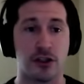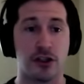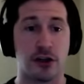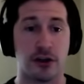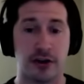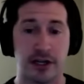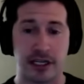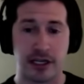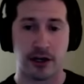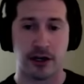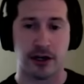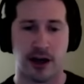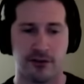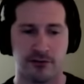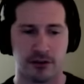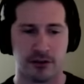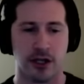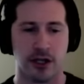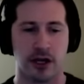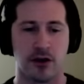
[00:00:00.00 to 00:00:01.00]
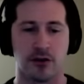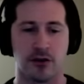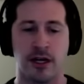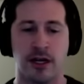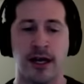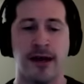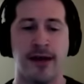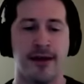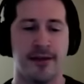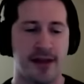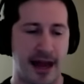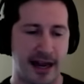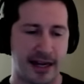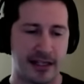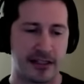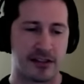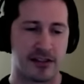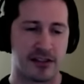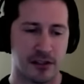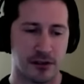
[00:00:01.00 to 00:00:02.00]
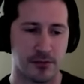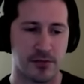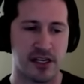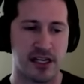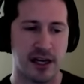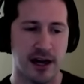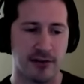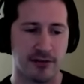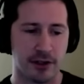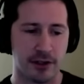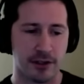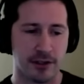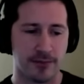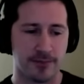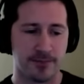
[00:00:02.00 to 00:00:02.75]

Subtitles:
during your covered loan, that can still be covered.